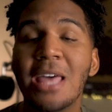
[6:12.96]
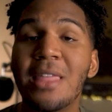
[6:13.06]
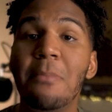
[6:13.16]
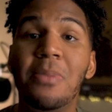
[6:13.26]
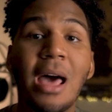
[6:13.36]
And
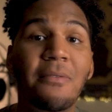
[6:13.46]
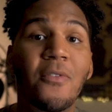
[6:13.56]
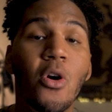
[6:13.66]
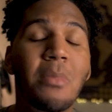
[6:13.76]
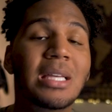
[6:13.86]
that
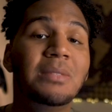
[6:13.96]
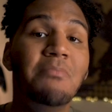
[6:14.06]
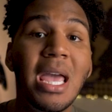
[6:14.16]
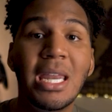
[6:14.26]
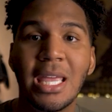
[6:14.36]
platform is
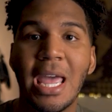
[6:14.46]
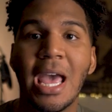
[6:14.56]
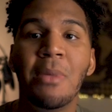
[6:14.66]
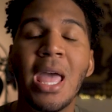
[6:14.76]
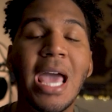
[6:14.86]

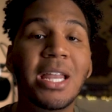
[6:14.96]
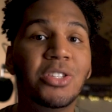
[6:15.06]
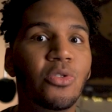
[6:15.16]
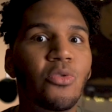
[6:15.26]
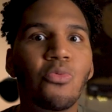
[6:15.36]
ManyCam, and
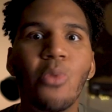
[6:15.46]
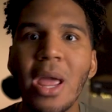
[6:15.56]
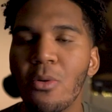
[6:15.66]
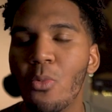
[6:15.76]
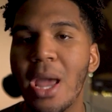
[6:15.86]
it's a
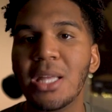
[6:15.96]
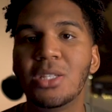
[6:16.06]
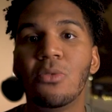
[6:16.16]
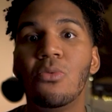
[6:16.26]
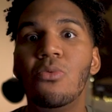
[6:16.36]
great way
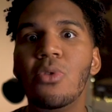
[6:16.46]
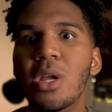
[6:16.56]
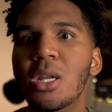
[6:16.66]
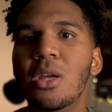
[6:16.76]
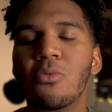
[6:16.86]
to
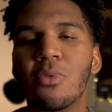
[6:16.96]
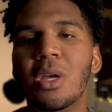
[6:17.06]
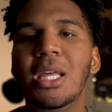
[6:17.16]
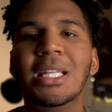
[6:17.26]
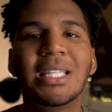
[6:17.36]

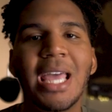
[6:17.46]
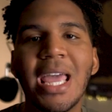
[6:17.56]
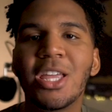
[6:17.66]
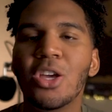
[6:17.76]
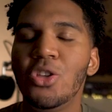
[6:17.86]
really
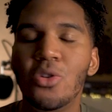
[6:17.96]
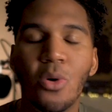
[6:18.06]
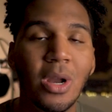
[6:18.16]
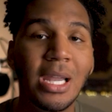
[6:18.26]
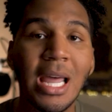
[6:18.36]
take
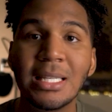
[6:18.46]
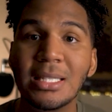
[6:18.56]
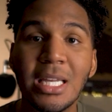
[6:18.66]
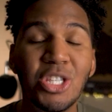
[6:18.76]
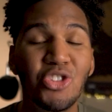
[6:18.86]
your
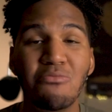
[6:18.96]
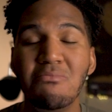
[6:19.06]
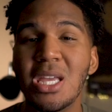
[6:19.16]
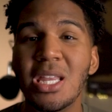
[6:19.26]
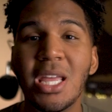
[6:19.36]
lessons, your
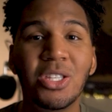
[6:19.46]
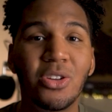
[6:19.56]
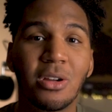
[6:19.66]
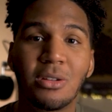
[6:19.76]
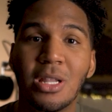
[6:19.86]
meetings,
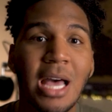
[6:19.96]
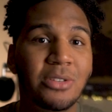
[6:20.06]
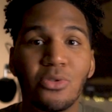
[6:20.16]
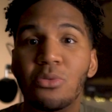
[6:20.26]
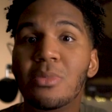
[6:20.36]
your
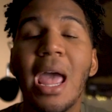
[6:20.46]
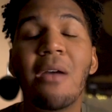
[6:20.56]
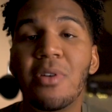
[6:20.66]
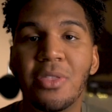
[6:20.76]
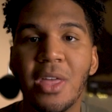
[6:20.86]
classroom,
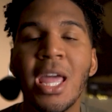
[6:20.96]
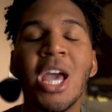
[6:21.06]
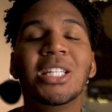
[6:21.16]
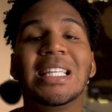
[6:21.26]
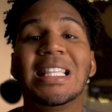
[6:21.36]
everything
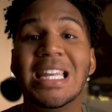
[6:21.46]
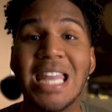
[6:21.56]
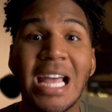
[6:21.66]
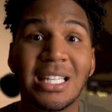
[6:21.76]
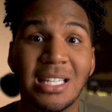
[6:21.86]
to the
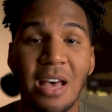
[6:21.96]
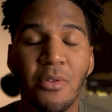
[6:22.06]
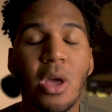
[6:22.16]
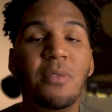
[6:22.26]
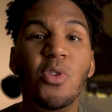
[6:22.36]
next
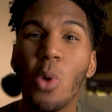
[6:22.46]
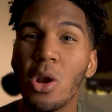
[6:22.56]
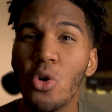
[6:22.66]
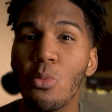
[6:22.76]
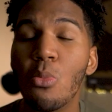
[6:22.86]
level. And if you
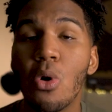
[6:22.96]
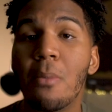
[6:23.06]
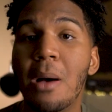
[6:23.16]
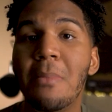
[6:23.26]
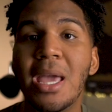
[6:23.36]
want to know more
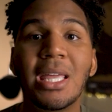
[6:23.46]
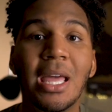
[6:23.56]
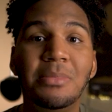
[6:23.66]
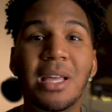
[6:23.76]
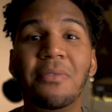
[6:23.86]
about
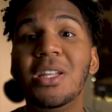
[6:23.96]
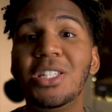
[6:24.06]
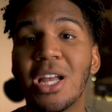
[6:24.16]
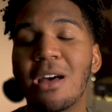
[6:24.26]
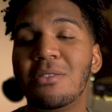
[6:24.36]
ManyCam, definitely
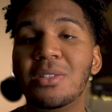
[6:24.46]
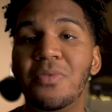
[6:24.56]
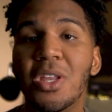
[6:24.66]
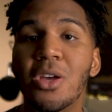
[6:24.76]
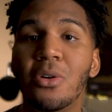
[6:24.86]
check out this
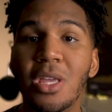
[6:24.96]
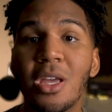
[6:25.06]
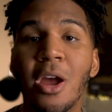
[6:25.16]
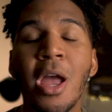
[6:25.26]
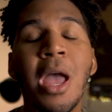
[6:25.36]
video here